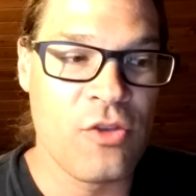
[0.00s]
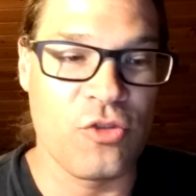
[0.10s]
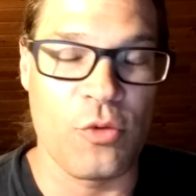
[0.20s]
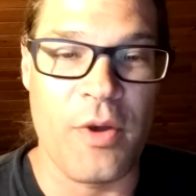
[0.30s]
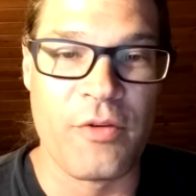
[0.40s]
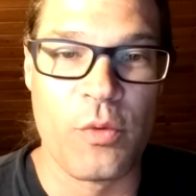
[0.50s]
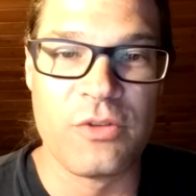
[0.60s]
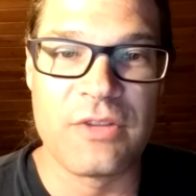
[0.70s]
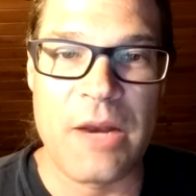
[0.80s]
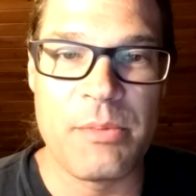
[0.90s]
So
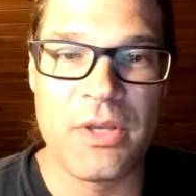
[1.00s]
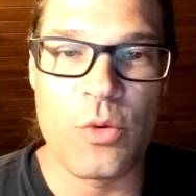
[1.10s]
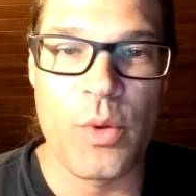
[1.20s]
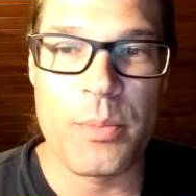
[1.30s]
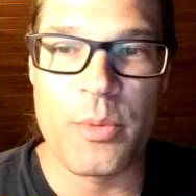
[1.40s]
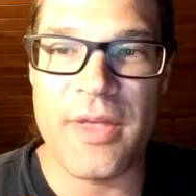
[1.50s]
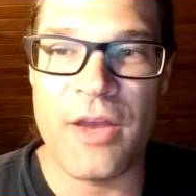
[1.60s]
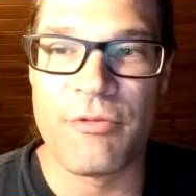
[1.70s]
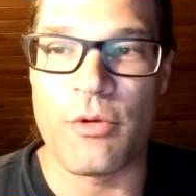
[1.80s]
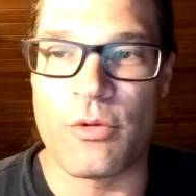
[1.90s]
everyone's got to be equipped with
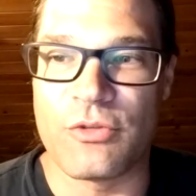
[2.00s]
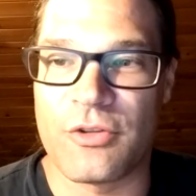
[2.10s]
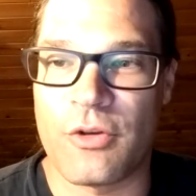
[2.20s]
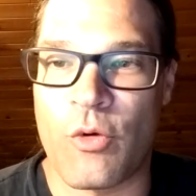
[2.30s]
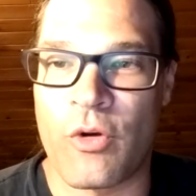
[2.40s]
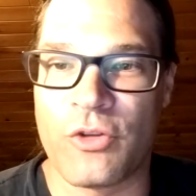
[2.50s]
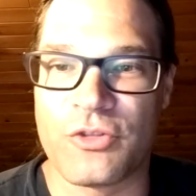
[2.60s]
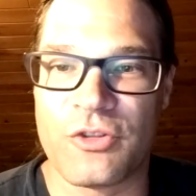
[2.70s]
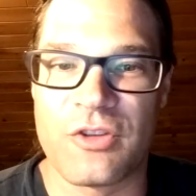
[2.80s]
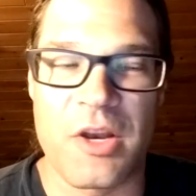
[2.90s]
headphones or
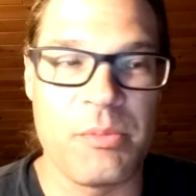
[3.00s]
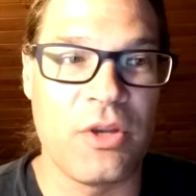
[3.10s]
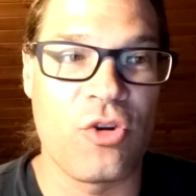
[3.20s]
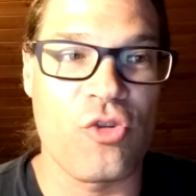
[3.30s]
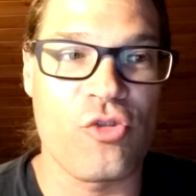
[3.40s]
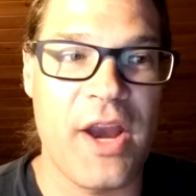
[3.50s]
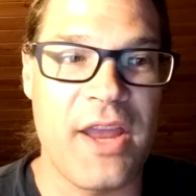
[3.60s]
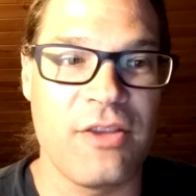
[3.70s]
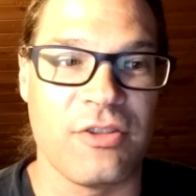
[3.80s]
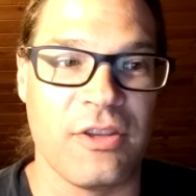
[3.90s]
else it's going to be
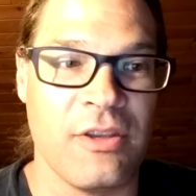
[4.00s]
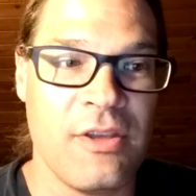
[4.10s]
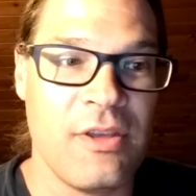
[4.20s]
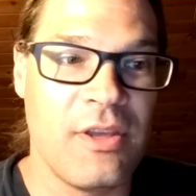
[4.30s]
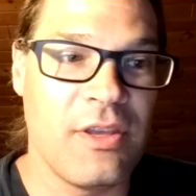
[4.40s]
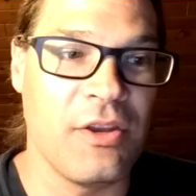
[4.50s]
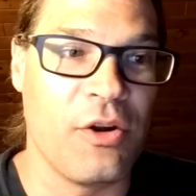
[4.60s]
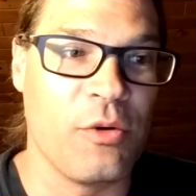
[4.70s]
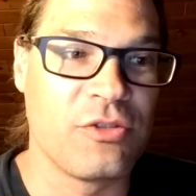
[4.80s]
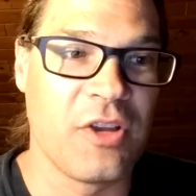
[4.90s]
crazy.
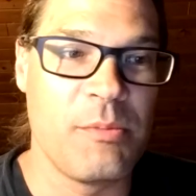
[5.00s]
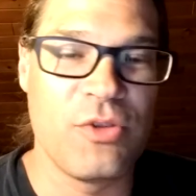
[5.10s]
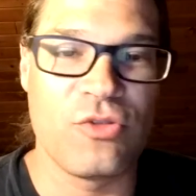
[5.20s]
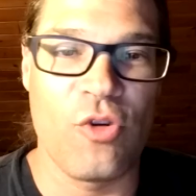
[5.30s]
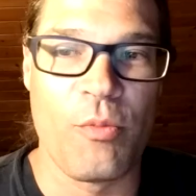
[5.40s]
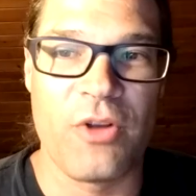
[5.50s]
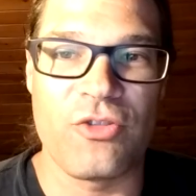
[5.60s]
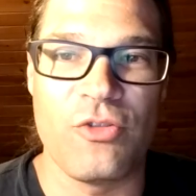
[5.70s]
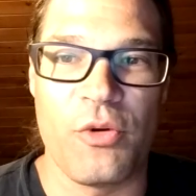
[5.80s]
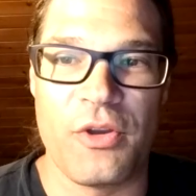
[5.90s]
It's going to be so
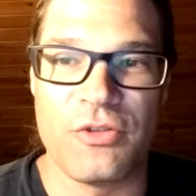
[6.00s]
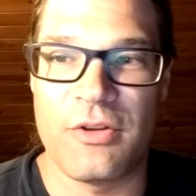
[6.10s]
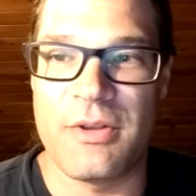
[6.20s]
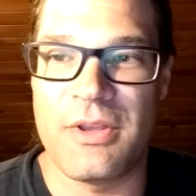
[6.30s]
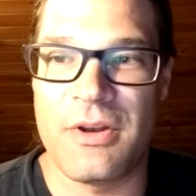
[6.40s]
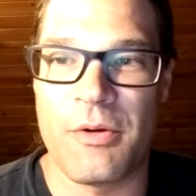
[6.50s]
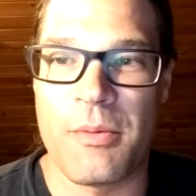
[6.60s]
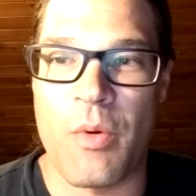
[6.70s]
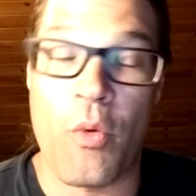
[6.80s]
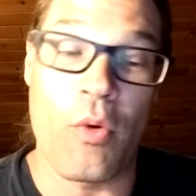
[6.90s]
much noise, or
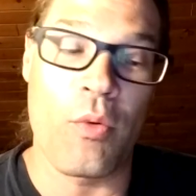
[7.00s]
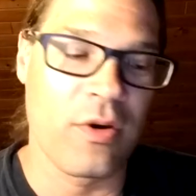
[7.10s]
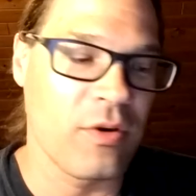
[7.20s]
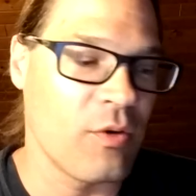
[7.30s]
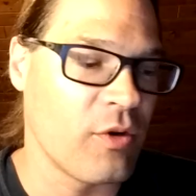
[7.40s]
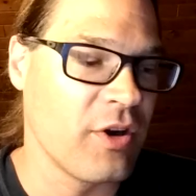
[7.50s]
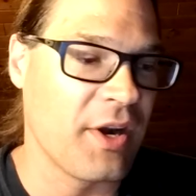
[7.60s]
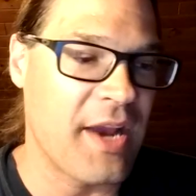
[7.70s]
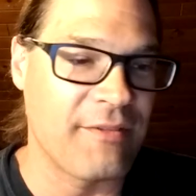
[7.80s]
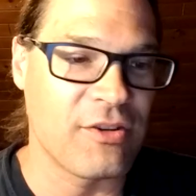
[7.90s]
you're
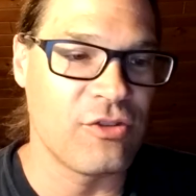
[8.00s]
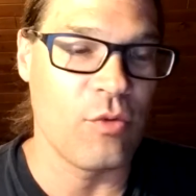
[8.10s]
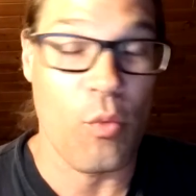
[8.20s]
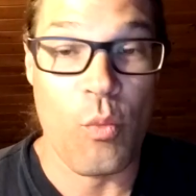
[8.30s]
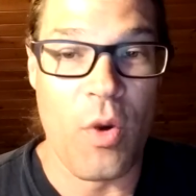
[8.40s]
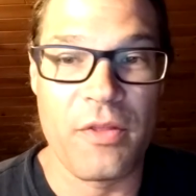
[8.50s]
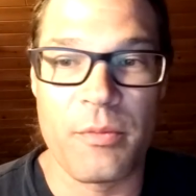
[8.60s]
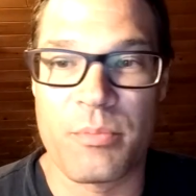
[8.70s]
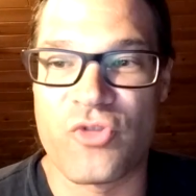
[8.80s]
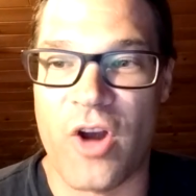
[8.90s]
going to have to, one of
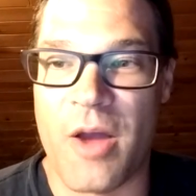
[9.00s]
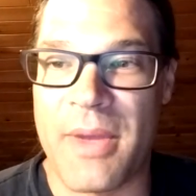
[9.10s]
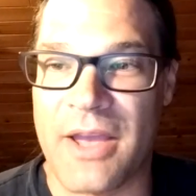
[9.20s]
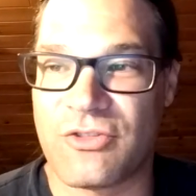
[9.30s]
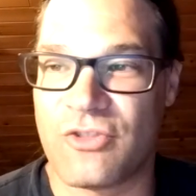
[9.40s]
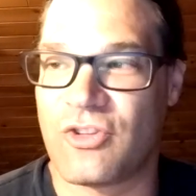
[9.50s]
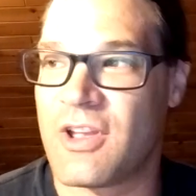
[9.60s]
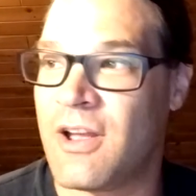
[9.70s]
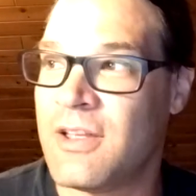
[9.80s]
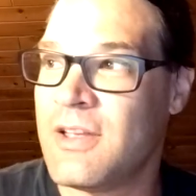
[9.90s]
the drawbacks is you
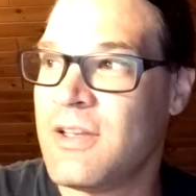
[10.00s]
got,